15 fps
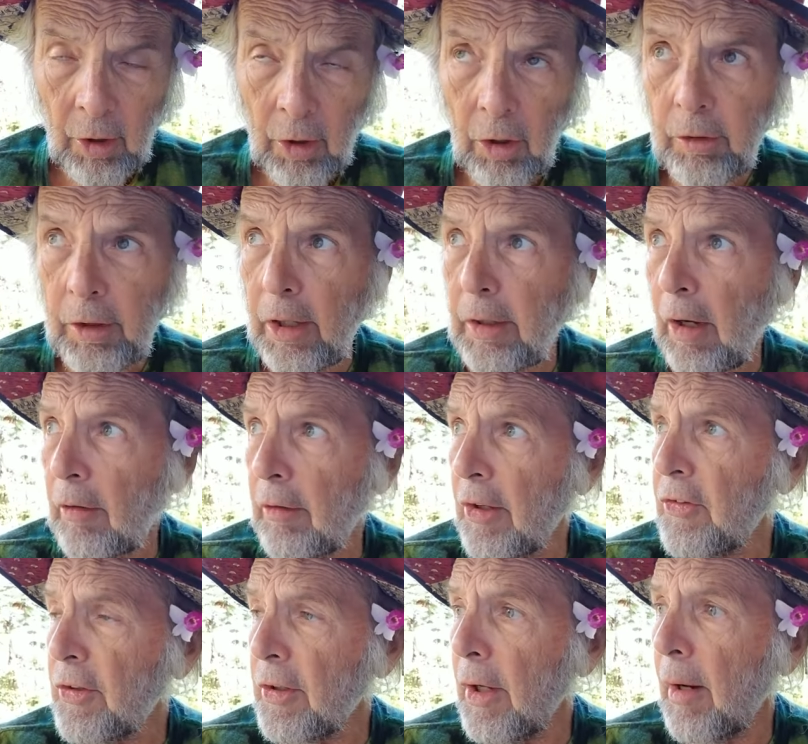Okay, now
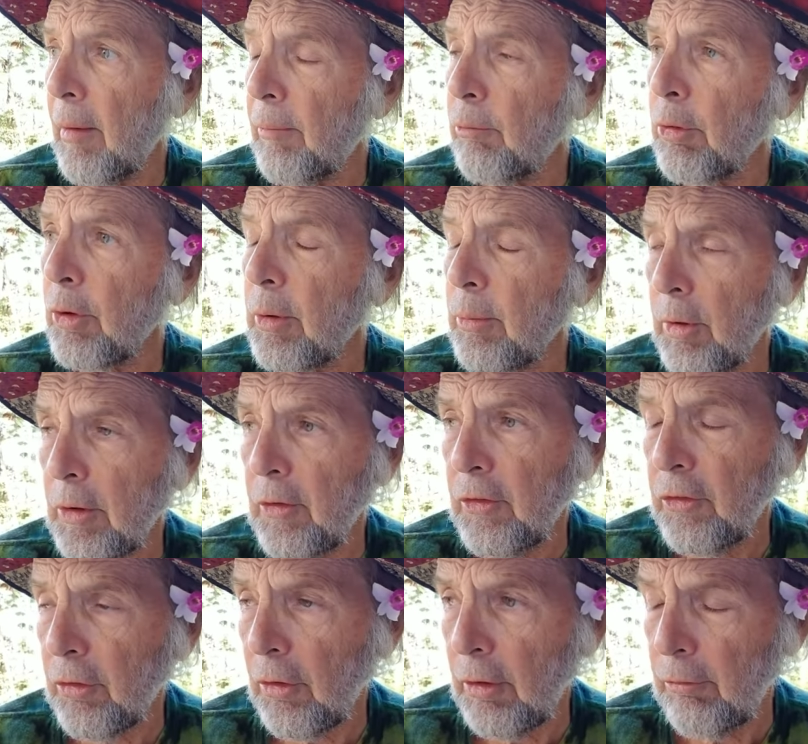listen up. We're going to bring this
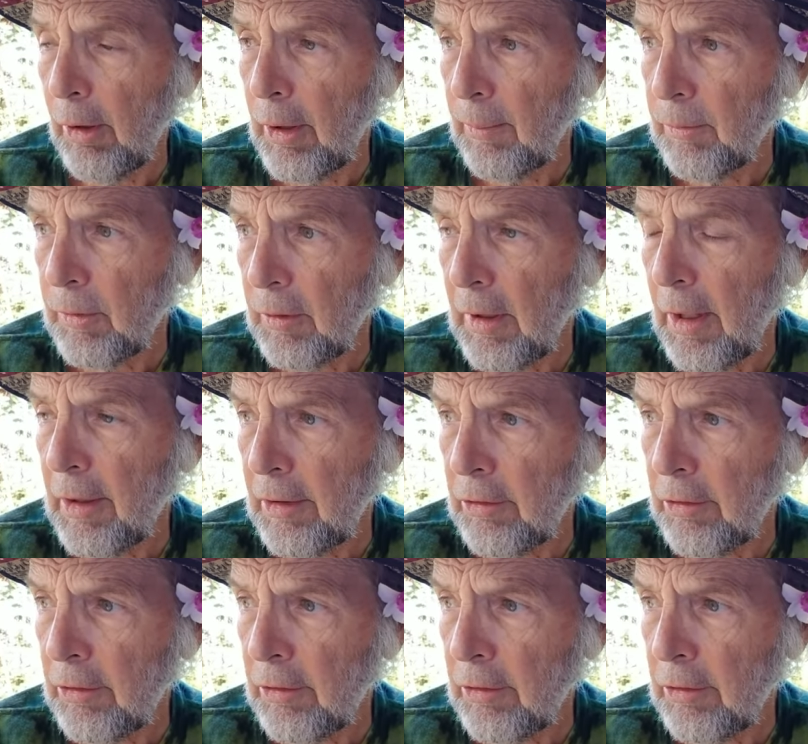story right up to date.